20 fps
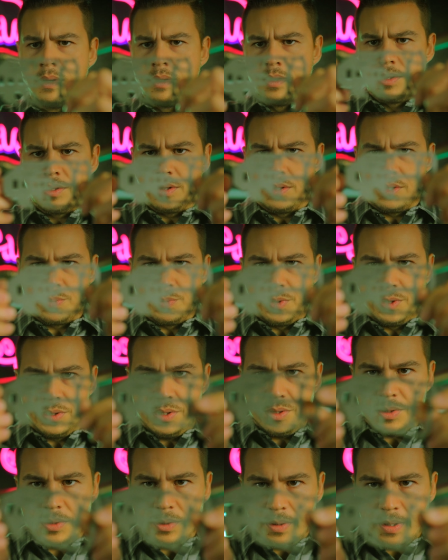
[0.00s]
So this
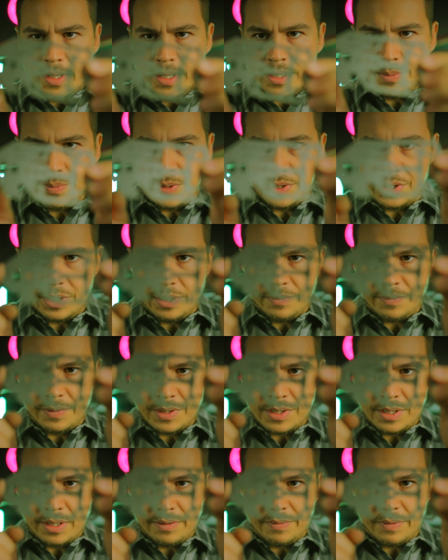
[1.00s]
multi-tool has a bunch of different
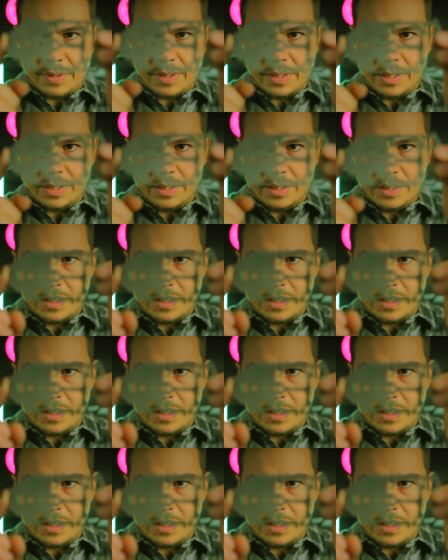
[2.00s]
stuff on it.